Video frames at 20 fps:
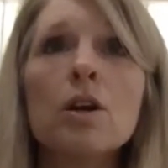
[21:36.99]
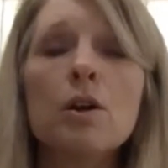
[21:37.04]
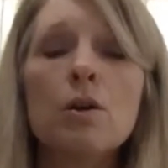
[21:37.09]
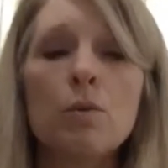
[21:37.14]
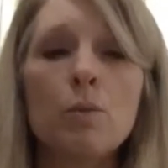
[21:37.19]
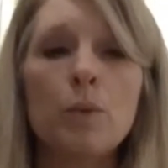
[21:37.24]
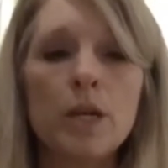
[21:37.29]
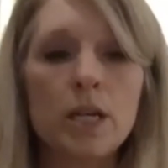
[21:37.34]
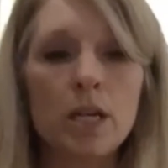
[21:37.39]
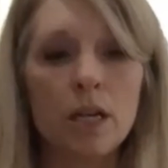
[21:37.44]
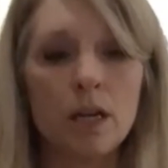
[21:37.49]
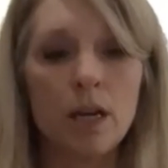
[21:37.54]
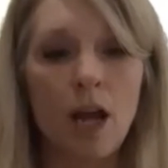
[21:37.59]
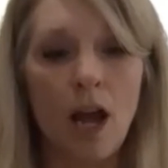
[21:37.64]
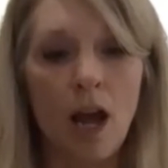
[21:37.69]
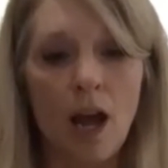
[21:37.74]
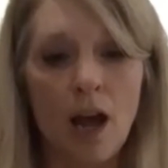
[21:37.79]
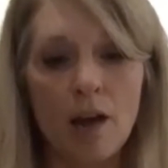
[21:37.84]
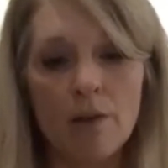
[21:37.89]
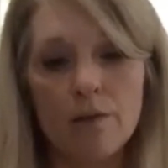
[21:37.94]
we can
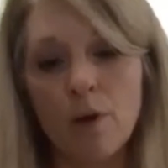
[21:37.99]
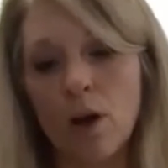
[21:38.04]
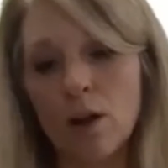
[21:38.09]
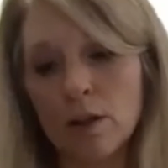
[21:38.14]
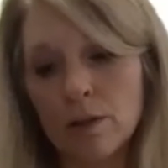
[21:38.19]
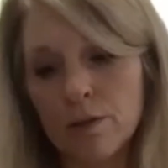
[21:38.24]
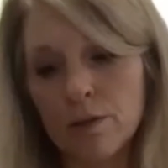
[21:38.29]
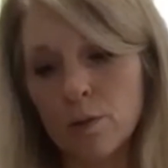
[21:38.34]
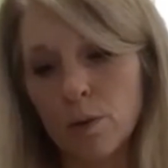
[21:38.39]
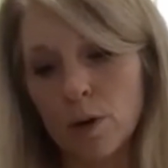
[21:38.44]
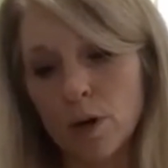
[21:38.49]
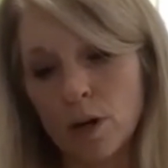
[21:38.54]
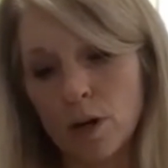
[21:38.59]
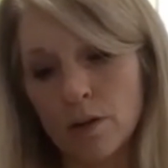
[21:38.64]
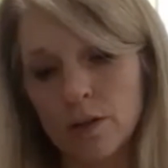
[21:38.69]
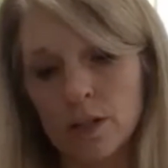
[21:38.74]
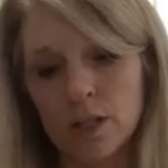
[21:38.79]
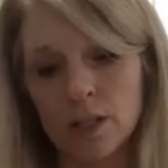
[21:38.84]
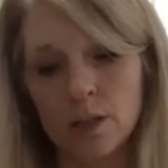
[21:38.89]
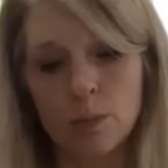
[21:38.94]
have all of the work on the
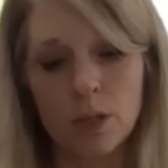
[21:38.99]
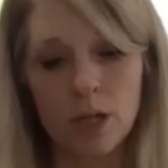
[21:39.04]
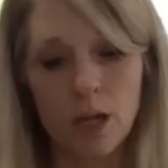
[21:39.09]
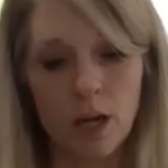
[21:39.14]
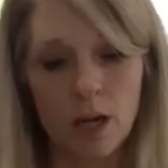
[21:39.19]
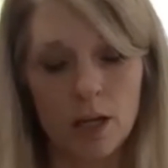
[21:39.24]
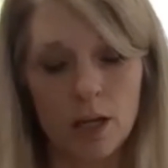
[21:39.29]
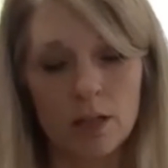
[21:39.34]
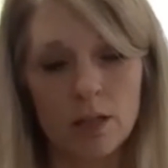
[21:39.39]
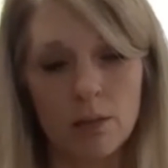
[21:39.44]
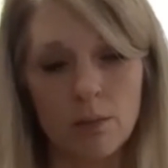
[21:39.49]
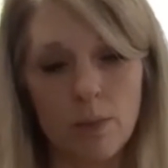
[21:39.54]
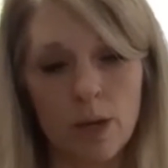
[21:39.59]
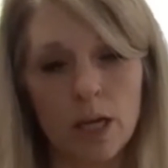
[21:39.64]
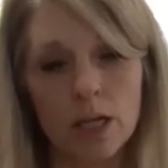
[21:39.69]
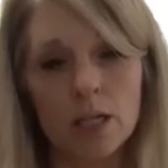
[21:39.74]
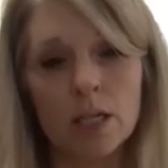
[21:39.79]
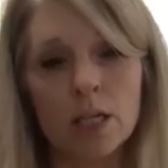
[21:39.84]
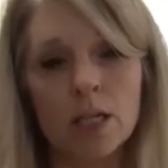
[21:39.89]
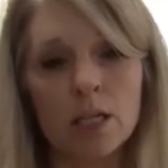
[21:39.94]
Simodont, the
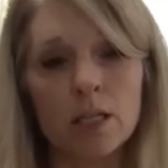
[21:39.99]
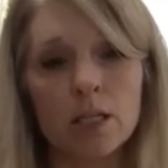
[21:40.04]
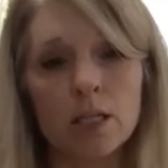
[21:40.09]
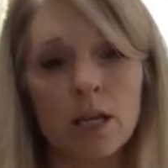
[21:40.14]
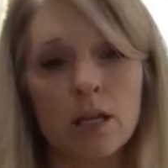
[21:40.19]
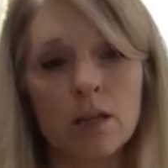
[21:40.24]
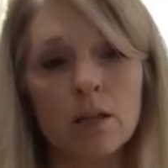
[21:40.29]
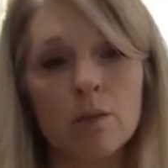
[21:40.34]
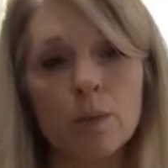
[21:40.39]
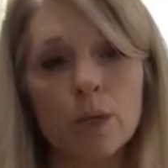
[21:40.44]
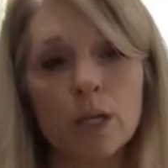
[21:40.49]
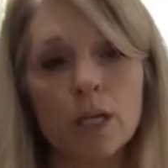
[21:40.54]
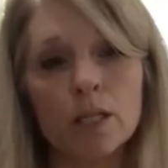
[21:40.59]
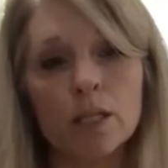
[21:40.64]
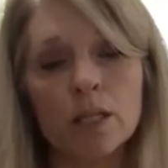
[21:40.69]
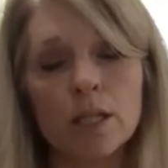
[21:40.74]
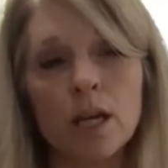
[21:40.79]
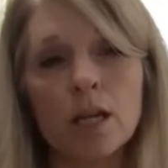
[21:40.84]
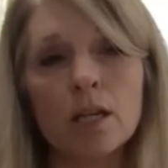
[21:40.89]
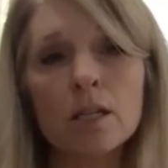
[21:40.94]
mannequins, and then we can
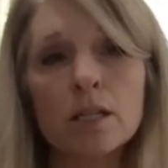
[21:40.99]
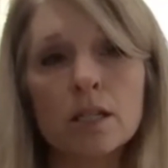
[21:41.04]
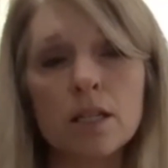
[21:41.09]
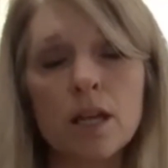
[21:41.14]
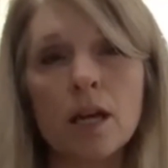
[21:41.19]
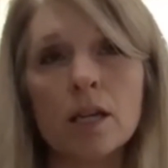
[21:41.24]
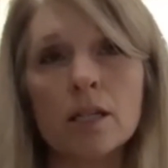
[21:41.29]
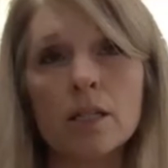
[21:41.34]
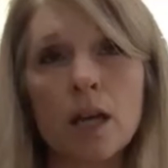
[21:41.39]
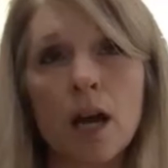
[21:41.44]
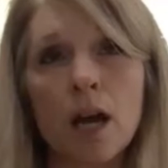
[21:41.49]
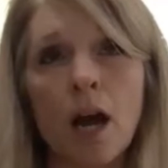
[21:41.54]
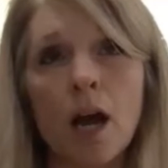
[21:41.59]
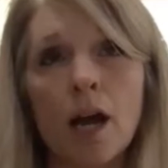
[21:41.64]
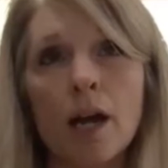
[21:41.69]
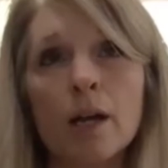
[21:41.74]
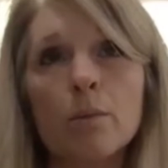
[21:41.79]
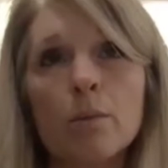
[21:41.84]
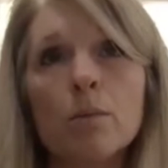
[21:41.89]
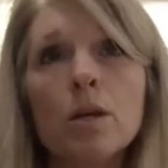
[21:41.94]
set aside
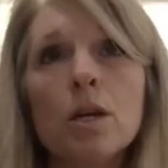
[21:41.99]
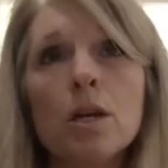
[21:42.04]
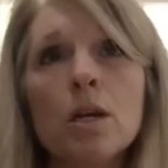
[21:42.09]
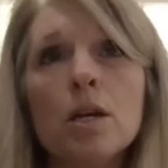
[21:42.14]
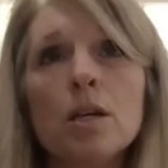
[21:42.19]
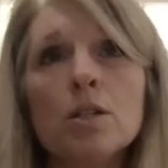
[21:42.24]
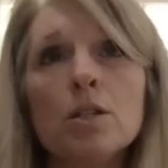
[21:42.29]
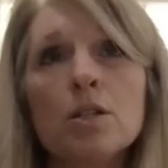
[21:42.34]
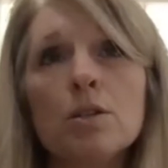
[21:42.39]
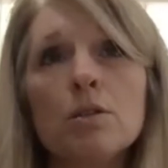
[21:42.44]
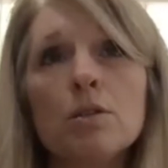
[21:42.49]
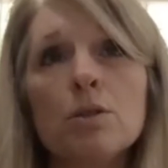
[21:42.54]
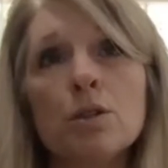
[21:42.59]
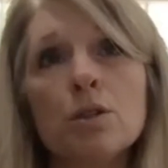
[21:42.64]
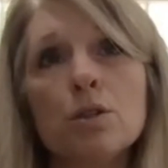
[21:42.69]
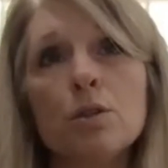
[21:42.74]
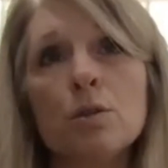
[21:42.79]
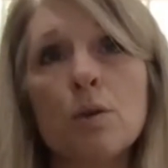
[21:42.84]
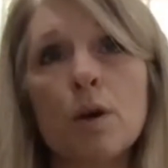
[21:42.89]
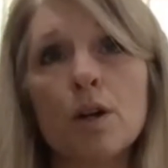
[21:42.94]
time to
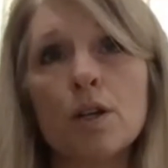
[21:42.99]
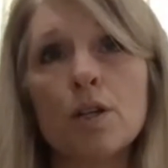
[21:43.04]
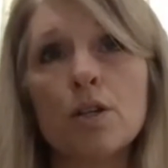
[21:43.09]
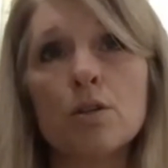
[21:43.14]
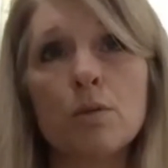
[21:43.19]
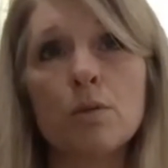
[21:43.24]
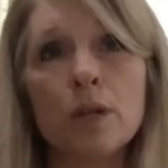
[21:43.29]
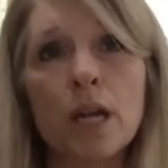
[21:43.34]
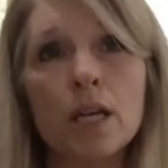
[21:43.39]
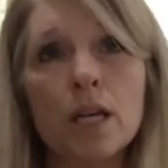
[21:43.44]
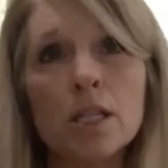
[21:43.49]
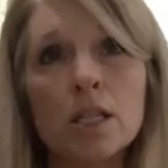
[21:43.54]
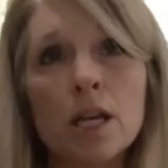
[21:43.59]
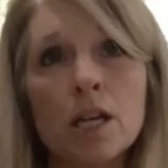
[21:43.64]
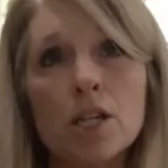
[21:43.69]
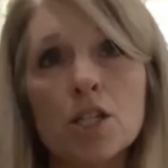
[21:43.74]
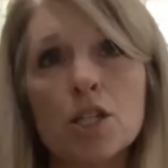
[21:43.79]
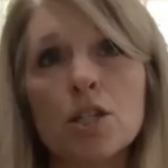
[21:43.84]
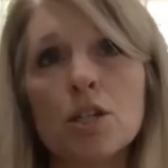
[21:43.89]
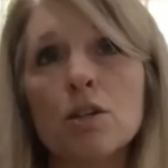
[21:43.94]
do a Q&A
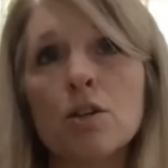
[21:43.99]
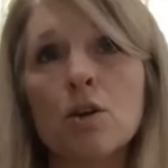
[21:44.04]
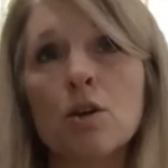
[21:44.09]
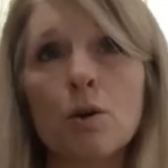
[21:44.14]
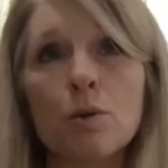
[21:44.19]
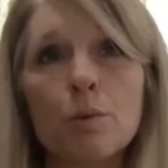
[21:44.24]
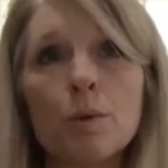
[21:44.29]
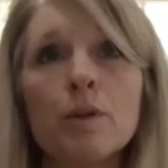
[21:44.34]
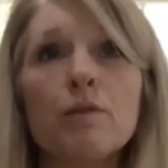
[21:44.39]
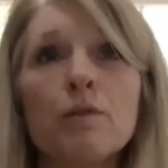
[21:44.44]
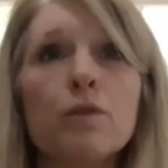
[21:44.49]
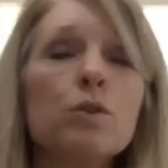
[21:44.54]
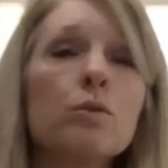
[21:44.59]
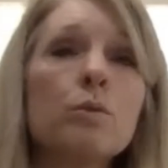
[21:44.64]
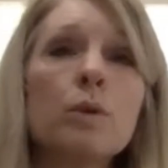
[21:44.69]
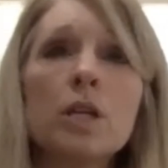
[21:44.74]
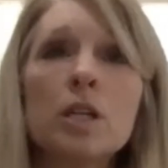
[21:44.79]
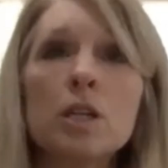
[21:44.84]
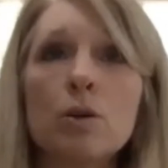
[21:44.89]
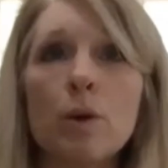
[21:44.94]
session or review
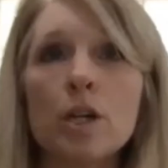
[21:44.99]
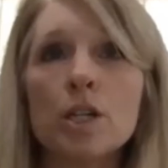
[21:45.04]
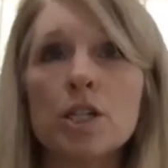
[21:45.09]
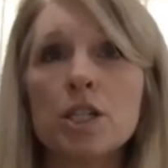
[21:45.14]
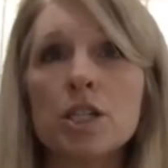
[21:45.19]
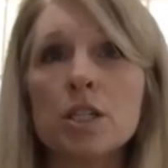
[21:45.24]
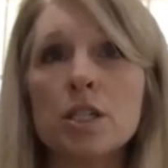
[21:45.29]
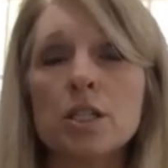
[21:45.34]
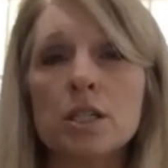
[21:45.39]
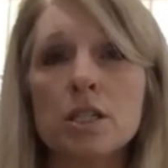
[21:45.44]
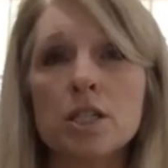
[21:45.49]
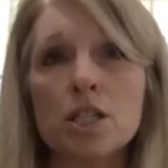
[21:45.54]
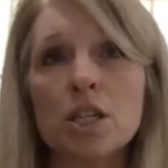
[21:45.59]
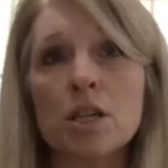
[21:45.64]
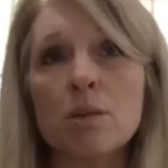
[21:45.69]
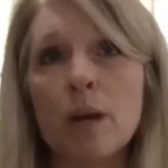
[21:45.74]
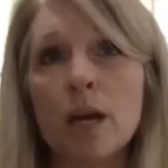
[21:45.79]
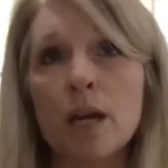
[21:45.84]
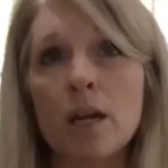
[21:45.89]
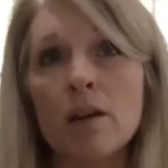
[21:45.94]
any questions that she
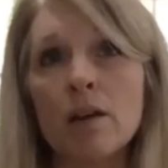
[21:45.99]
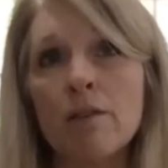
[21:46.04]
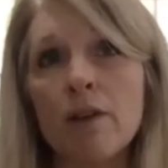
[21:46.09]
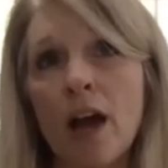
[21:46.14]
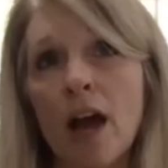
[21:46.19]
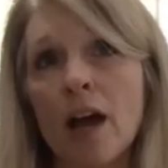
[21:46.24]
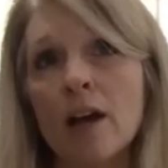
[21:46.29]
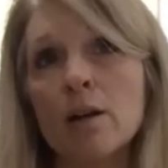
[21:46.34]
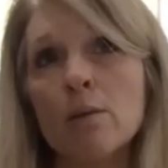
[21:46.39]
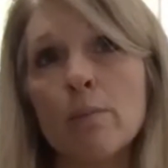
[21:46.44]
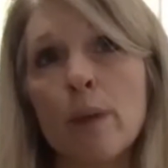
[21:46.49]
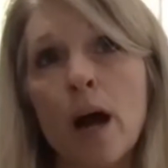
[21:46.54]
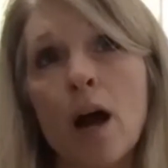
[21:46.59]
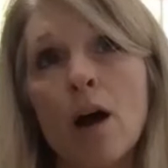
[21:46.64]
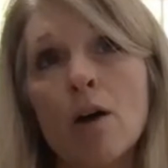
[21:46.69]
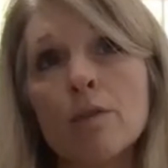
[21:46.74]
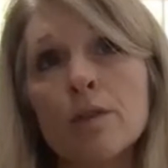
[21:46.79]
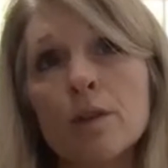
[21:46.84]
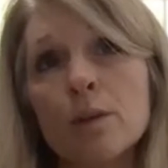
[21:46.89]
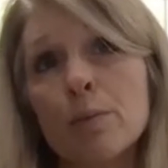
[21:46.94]
may have had
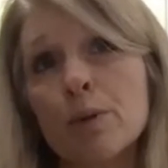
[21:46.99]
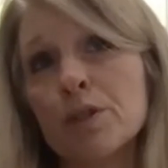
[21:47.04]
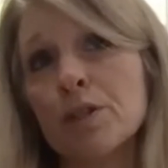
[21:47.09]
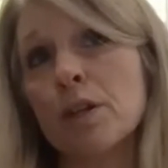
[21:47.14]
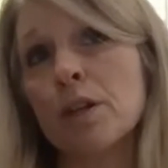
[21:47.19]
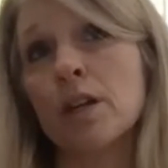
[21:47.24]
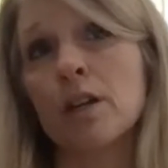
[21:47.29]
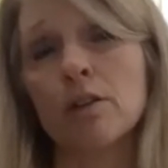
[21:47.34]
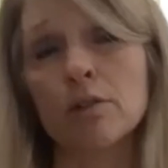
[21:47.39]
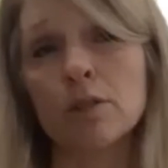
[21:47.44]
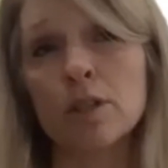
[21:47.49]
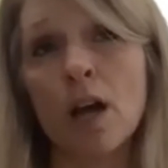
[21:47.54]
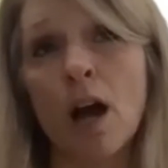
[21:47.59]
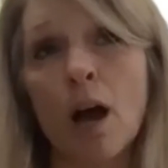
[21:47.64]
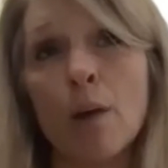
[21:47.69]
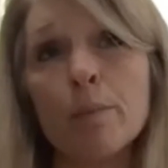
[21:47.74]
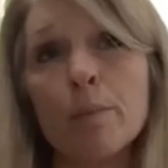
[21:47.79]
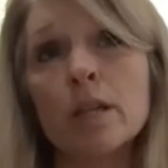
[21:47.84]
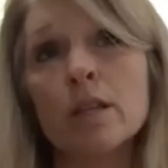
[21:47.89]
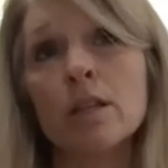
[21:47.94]
about the particular
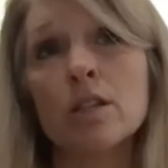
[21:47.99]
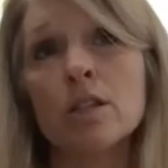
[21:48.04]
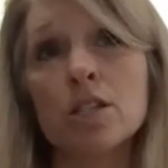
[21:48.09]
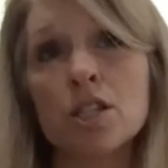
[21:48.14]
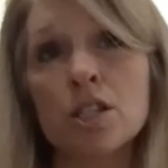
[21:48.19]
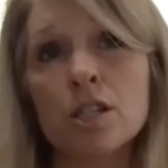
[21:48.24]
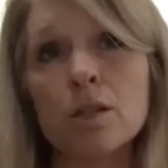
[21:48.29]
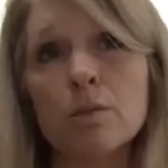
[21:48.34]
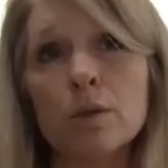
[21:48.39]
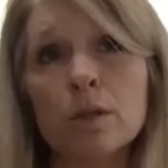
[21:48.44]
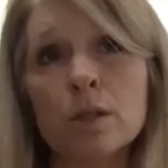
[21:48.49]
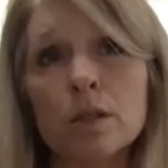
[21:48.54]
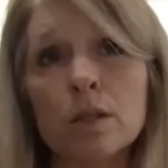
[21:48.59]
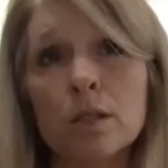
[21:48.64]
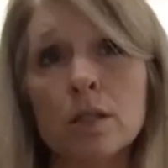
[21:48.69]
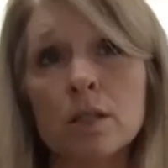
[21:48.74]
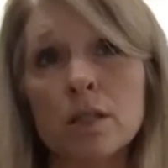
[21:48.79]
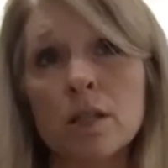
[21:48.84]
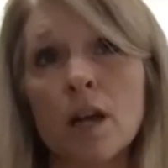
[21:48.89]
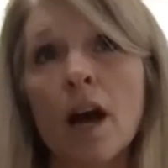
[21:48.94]
topic that she was
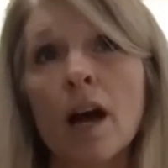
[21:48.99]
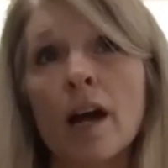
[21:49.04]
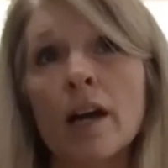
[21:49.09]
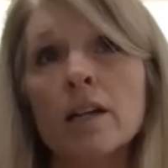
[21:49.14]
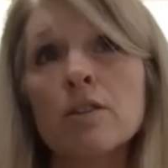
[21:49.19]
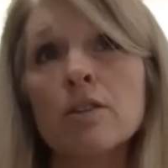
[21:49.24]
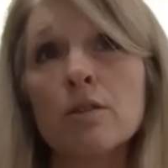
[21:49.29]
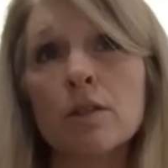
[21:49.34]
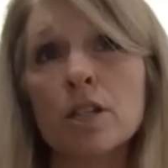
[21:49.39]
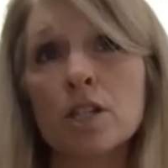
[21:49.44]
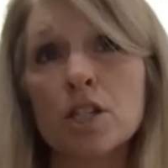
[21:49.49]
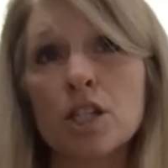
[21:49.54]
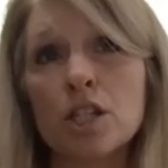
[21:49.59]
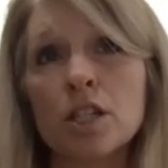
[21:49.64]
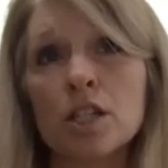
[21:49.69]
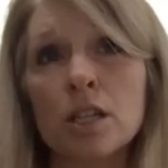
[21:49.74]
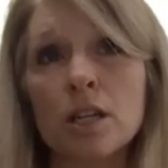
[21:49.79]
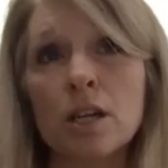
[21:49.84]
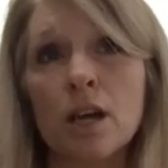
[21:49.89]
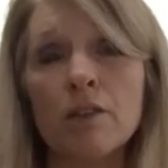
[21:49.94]
assigned or that she
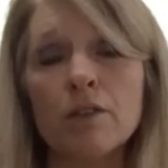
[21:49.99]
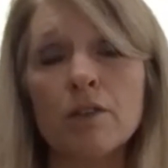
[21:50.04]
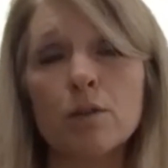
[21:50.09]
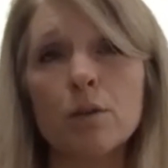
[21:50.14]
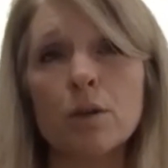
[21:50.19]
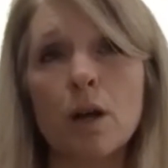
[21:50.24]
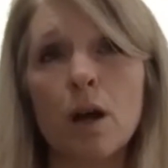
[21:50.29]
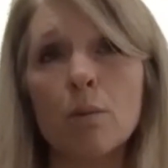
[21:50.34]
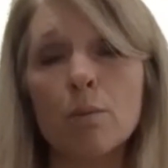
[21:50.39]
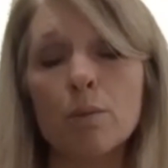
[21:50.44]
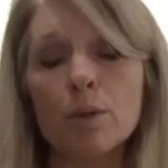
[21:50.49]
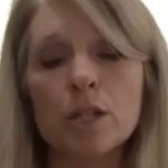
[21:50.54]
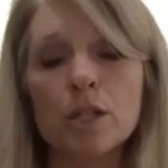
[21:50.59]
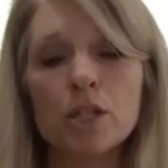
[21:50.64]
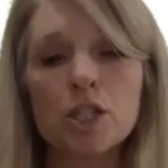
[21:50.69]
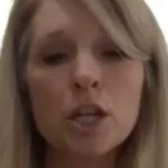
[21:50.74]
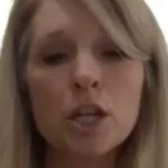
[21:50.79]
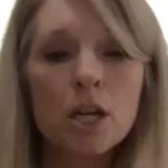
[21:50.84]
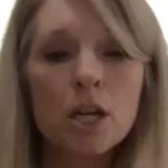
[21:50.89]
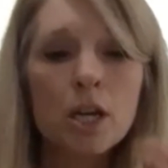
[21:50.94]
did have to accomplish.